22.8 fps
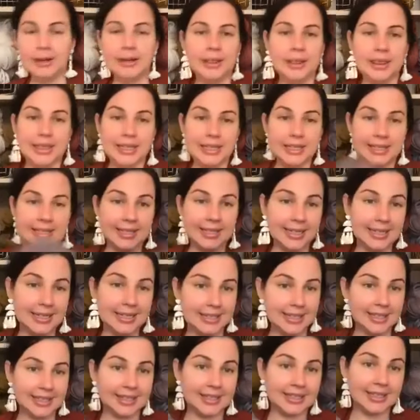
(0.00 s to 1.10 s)
This is
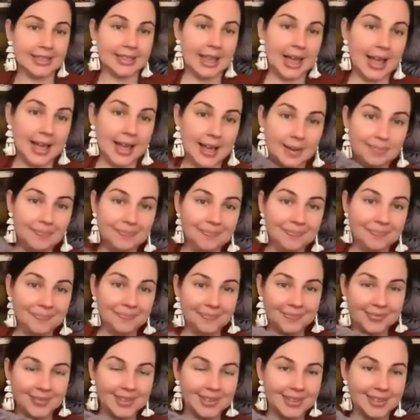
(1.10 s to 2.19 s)
its
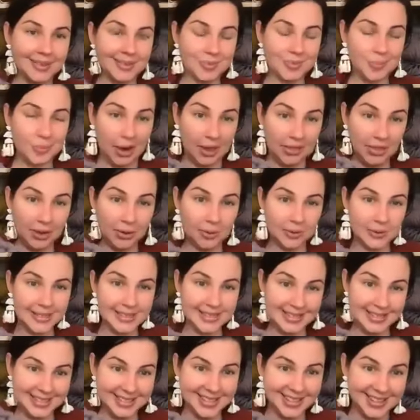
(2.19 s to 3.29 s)
brother or
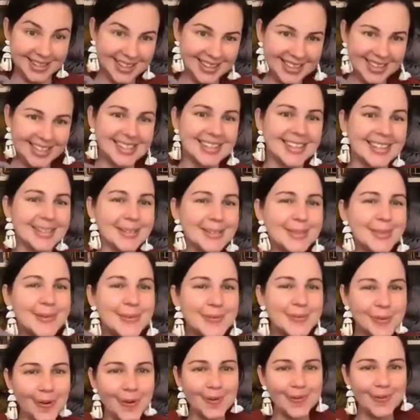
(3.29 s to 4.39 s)
sister. This is the
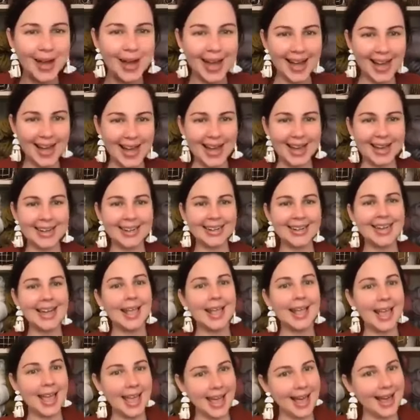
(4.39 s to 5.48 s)
warm heart
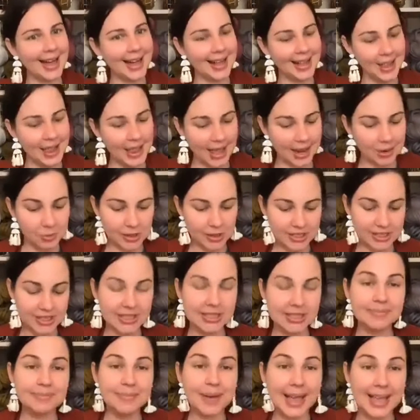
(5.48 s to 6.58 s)
cowl, which
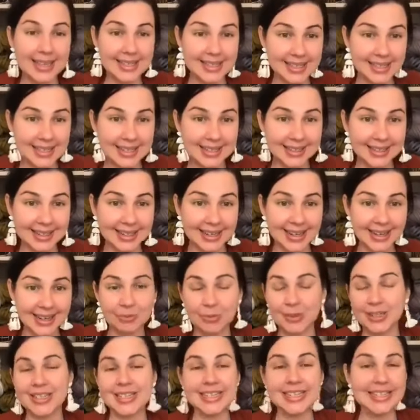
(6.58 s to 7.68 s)
is
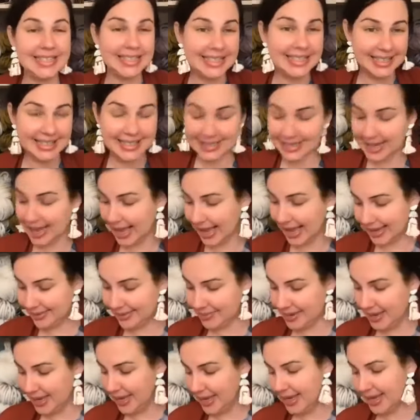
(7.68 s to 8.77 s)
the same,
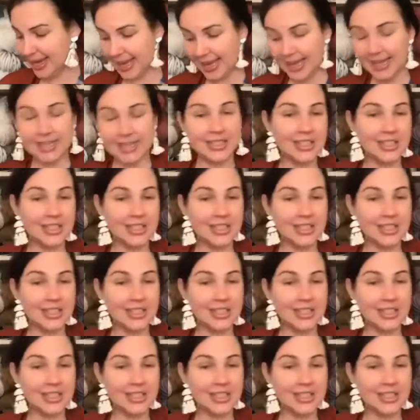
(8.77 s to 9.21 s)
it's